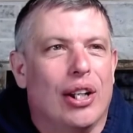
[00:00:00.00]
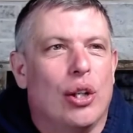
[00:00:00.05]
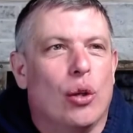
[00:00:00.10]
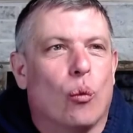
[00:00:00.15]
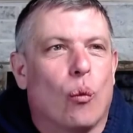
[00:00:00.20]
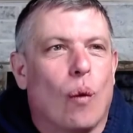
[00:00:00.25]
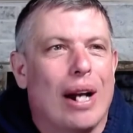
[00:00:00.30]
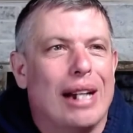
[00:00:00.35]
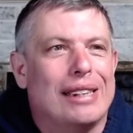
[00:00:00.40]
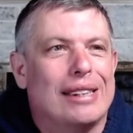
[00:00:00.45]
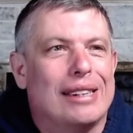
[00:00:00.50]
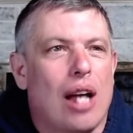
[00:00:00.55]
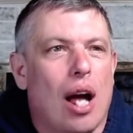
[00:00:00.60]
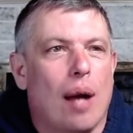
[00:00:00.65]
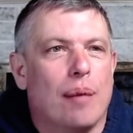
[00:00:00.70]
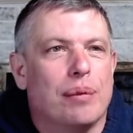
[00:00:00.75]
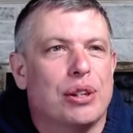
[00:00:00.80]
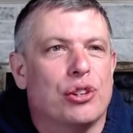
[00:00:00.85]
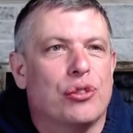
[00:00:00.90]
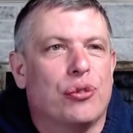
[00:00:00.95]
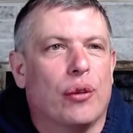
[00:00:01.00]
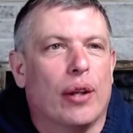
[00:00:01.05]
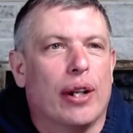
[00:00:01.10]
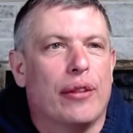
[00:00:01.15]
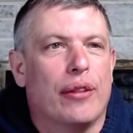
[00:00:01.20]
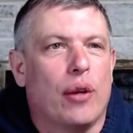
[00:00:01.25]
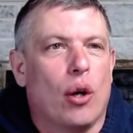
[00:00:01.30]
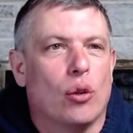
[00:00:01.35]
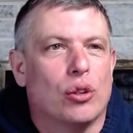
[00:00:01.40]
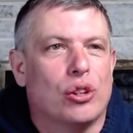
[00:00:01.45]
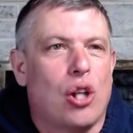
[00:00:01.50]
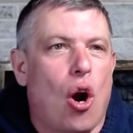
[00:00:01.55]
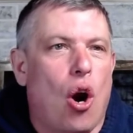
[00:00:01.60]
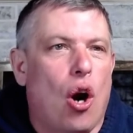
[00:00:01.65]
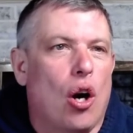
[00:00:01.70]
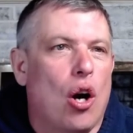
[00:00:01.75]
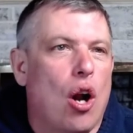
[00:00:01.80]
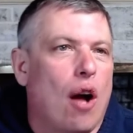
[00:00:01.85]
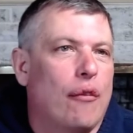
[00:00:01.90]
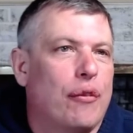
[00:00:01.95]
Race Thompson's free throw is
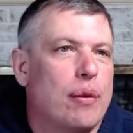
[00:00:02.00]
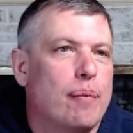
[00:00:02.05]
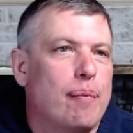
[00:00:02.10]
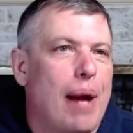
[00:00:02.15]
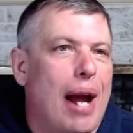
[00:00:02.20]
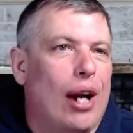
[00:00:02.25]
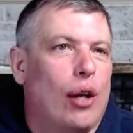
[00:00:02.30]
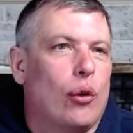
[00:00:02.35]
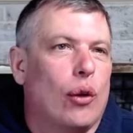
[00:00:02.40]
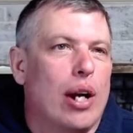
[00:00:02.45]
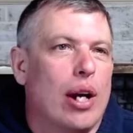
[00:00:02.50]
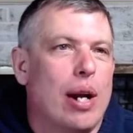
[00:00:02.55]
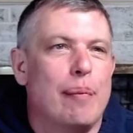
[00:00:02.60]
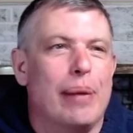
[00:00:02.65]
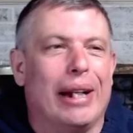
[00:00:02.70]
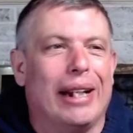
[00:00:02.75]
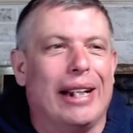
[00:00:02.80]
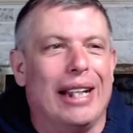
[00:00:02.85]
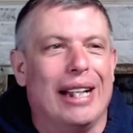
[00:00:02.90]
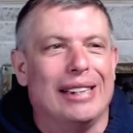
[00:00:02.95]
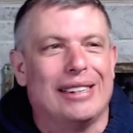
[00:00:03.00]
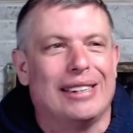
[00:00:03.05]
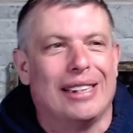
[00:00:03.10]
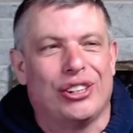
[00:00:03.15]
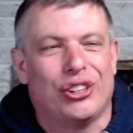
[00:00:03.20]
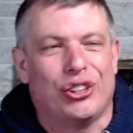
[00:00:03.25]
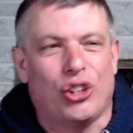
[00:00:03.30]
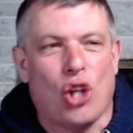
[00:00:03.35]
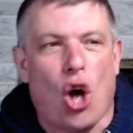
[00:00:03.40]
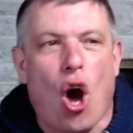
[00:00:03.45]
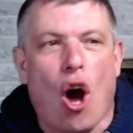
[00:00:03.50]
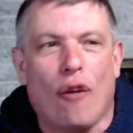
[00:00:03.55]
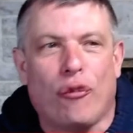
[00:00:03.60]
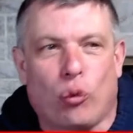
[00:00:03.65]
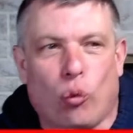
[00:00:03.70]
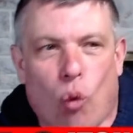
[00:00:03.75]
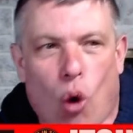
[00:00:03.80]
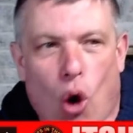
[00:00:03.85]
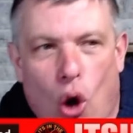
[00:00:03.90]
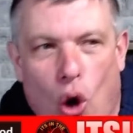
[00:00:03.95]
hard off the back rim, but gets a soft
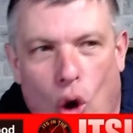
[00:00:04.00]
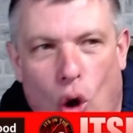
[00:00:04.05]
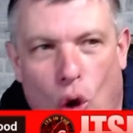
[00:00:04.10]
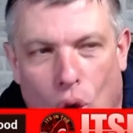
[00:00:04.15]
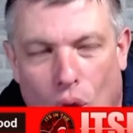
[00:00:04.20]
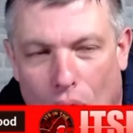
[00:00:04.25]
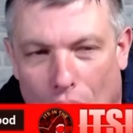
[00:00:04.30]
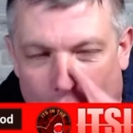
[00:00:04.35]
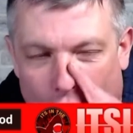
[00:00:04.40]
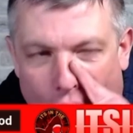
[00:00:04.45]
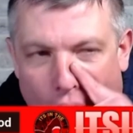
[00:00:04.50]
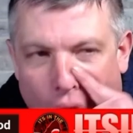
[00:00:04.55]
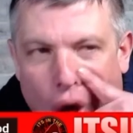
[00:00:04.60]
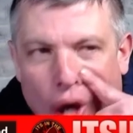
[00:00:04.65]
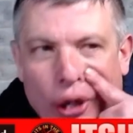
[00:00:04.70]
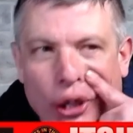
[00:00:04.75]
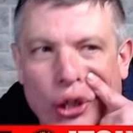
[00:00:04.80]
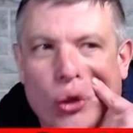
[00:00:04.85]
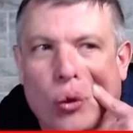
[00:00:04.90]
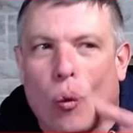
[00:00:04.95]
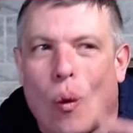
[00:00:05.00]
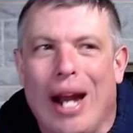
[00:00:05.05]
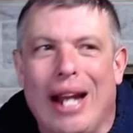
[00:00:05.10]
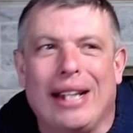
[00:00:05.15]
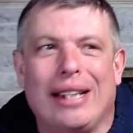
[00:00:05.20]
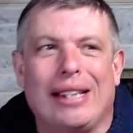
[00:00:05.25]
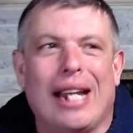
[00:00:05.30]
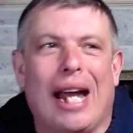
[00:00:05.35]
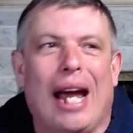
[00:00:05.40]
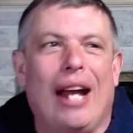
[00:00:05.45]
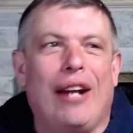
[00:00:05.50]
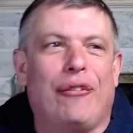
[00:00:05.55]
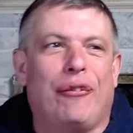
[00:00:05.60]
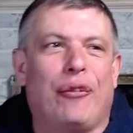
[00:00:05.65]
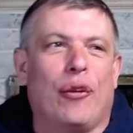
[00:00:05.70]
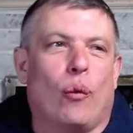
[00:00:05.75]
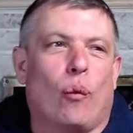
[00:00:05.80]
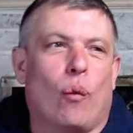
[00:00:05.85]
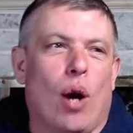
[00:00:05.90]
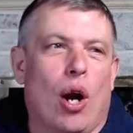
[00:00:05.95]
roll on a great day for
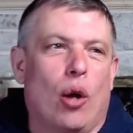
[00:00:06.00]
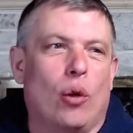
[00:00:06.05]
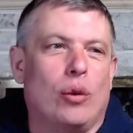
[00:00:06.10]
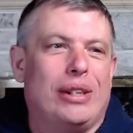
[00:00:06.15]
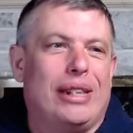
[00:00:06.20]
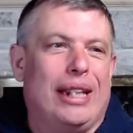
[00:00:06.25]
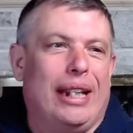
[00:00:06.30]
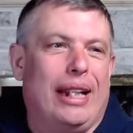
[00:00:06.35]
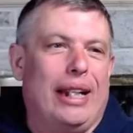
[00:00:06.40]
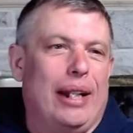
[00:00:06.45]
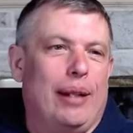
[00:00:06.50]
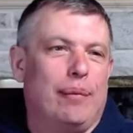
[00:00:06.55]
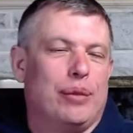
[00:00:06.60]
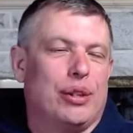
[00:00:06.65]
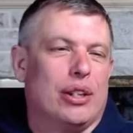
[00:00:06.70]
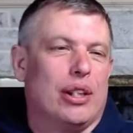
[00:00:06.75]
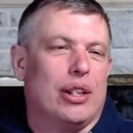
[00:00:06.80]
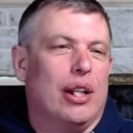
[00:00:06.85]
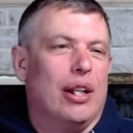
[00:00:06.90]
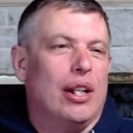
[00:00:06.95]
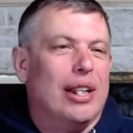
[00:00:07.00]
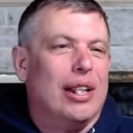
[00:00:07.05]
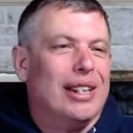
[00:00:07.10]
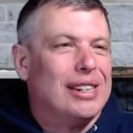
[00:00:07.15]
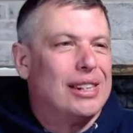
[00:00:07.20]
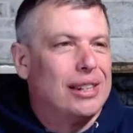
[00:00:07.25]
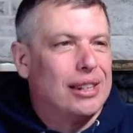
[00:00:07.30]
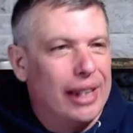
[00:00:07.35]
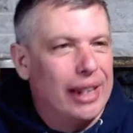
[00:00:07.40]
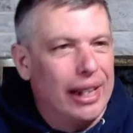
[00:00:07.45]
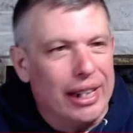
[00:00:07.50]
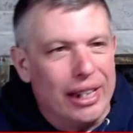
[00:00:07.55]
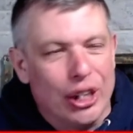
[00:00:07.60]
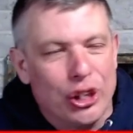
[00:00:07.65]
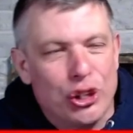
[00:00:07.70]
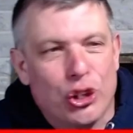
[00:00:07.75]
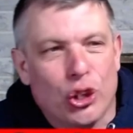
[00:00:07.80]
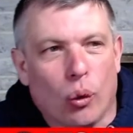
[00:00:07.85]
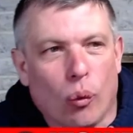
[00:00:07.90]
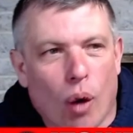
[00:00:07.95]
the road teams.
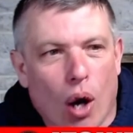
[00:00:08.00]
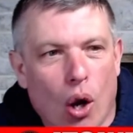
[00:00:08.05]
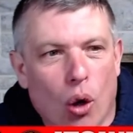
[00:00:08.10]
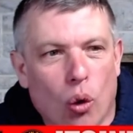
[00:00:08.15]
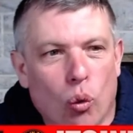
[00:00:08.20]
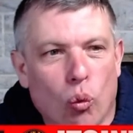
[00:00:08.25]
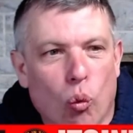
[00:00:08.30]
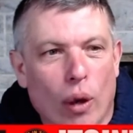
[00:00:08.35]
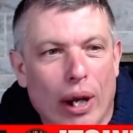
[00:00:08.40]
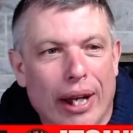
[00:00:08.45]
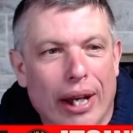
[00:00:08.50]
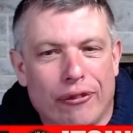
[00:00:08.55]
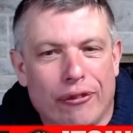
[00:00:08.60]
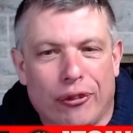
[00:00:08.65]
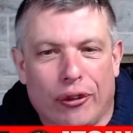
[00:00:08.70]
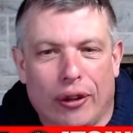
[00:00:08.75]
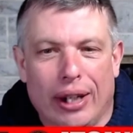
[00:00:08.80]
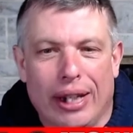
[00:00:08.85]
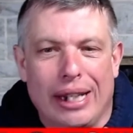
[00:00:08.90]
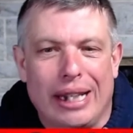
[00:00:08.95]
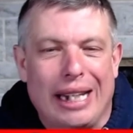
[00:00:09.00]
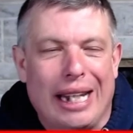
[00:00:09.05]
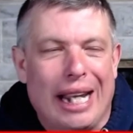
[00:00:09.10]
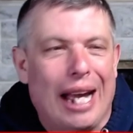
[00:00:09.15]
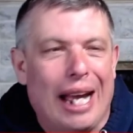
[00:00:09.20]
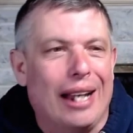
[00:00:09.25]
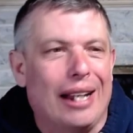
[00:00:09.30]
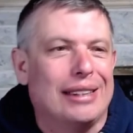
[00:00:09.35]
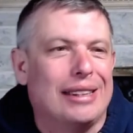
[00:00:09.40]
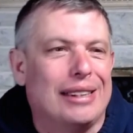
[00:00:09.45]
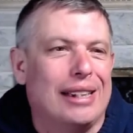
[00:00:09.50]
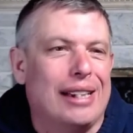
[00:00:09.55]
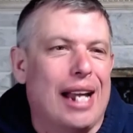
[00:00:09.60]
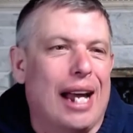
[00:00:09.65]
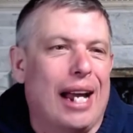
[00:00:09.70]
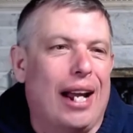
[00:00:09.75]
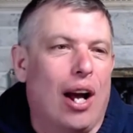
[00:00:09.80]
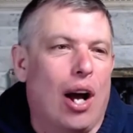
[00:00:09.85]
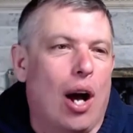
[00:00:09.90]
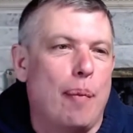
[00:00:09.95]
Signature road win for Indiana
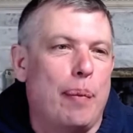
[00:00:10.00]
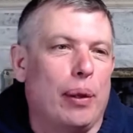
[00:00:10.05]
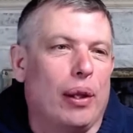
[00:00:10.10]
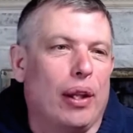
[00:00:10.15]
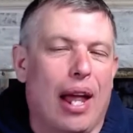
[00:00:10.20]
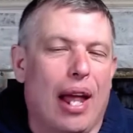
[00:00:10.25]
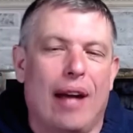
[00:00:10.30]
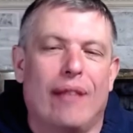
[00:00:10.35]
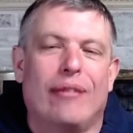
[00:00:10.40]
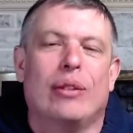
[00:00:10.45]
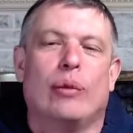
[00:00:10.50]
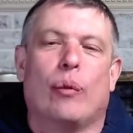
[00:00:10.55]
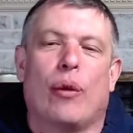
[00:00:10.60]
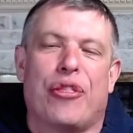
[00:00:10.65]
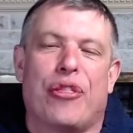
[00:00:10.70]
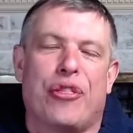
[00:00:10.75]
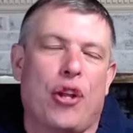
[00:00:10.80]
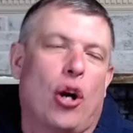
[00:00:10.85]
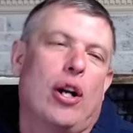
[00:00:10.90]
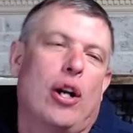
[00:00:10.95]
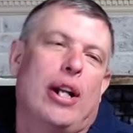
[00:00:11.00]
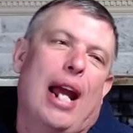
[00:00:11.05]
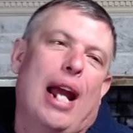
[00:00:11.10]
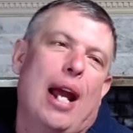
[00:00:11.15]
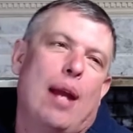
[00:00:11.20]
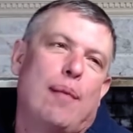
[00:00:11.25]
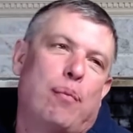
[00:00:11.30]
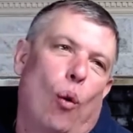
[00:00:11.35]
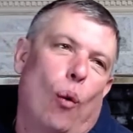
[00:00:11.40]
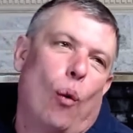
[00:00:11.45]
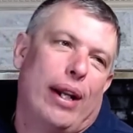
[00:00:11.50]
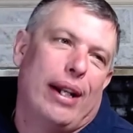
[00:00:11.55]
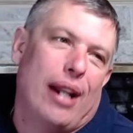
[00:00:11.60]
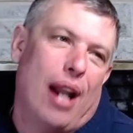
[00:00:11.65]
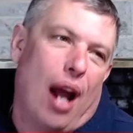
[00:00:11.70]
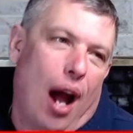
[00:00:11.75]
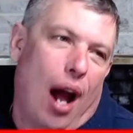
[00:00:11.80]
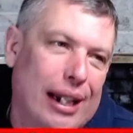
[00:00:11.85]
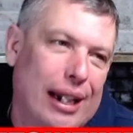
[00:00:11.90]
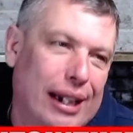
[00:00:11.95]
today, up 11 with
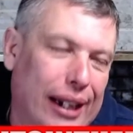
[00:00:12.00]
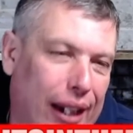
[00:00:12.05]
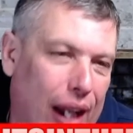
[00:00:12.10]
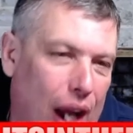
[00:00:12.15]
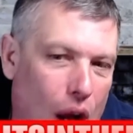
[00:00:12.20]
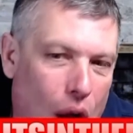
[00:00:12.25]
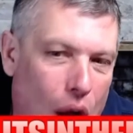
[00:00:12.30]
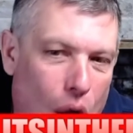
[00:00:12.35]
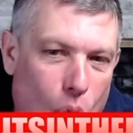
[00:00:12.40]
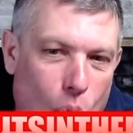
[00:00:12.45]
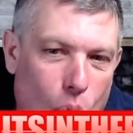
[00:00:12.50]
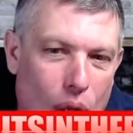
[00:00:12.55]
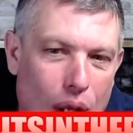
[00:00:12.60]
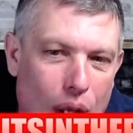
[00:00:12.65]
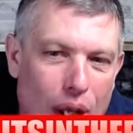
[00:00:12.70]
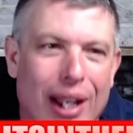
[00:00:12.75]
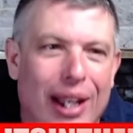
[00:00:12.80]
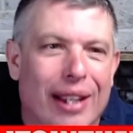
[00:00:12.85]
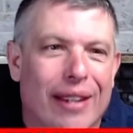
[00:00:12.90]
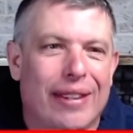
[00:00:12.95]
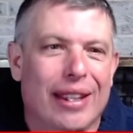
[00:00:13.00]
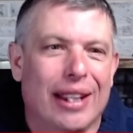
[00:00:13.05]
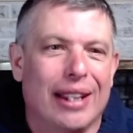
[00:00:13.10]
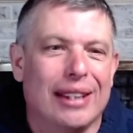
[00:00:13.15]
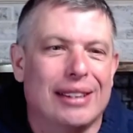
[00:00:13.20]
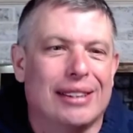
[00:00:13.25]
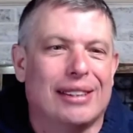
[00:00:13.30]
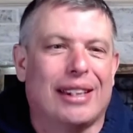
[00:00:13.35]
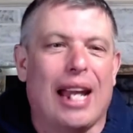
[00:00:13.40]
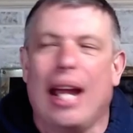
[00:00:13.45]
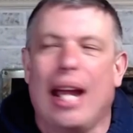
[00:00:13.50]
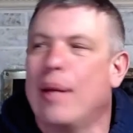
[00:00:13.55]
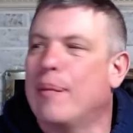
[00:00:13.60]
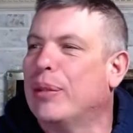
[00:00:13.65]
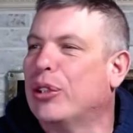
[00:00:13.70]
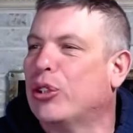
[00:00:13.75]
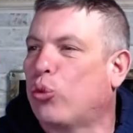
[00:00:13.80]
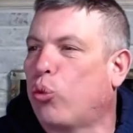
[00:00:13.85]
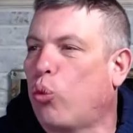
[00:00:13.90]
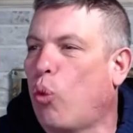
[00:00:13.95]
38.9 to go. This game
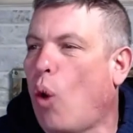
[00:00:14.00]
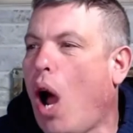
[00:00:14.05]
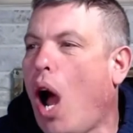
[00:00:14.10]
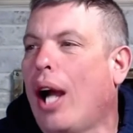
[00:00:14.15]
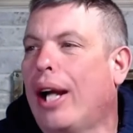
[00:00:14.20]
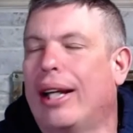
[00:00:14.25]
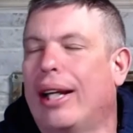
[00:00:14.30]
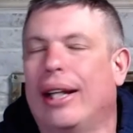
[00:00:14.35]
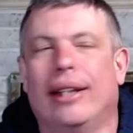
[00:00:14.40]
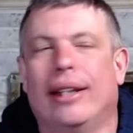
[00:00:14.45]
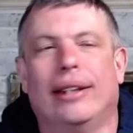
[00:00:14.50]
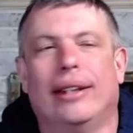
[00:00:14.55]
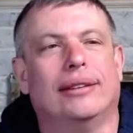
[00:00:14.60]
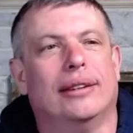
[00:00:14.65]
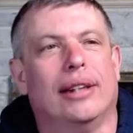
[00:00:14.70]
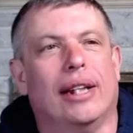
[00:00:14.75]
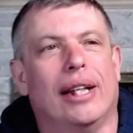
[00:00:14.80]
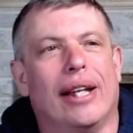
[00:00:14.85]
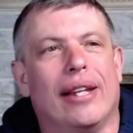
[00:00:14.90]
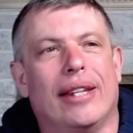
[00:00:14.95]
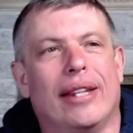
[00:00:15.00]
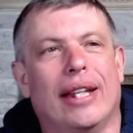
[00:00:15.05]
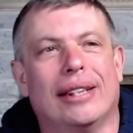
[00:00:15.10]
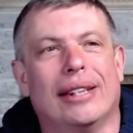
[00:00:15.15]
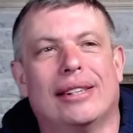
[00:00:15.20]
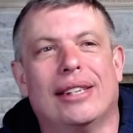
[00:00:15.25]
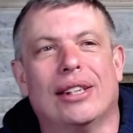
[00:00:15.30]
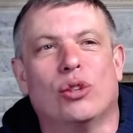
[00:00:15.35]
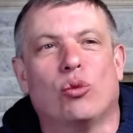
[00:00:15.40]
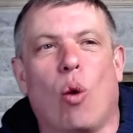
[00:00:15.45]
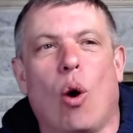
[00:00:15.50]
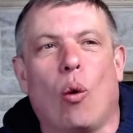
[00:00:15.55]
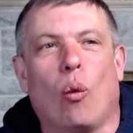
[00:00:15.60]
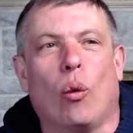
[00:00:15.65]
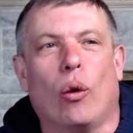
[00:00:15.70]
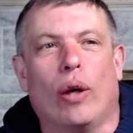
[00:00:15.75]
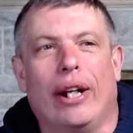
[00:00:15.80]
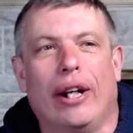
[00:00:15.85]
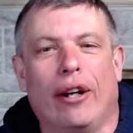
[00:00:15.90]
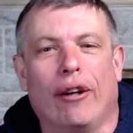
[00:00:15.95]
is rocking. This is what
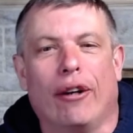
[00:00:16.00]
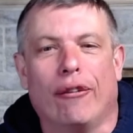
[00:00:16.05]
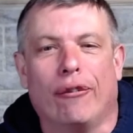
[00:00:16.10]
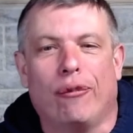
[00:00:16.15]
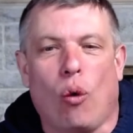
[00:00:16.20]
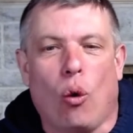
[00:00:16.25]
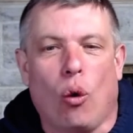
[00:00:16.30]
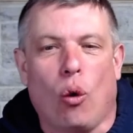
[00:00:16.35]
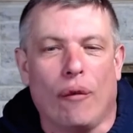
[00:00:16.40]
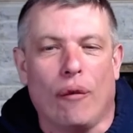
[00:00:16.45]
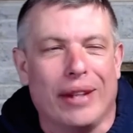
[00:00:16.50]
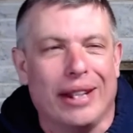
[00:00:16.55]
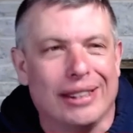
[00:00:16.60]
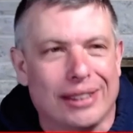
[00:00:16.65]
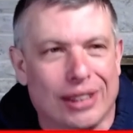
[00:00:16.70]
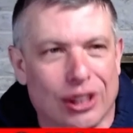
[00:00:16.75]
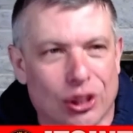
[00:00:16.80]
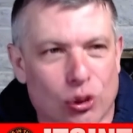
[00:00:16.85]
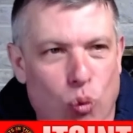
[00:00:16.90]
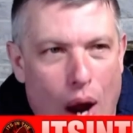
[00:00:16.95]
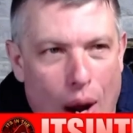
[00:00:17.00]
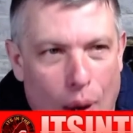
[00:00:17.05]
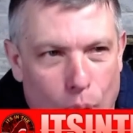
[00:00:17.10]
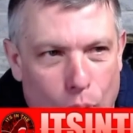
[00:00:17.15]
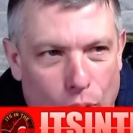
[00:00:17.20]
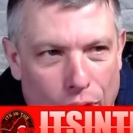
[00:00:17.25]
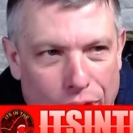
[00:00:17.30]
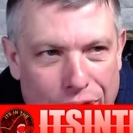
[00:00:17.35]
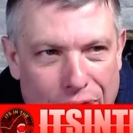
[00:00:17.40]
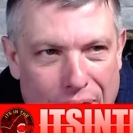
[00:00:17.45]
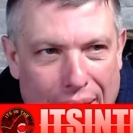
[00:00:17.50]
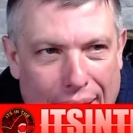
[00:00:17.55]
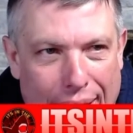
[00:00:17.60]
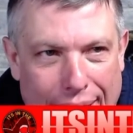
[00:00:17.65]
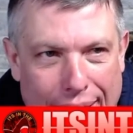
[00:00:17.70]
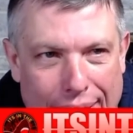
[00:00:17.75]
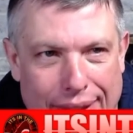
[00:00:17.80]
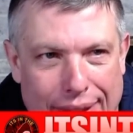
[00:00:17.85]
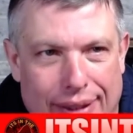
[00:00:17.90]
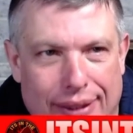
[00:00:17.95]
we're here for. This is why we're
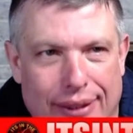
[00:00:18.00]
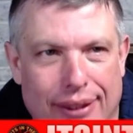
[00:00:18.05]
fans.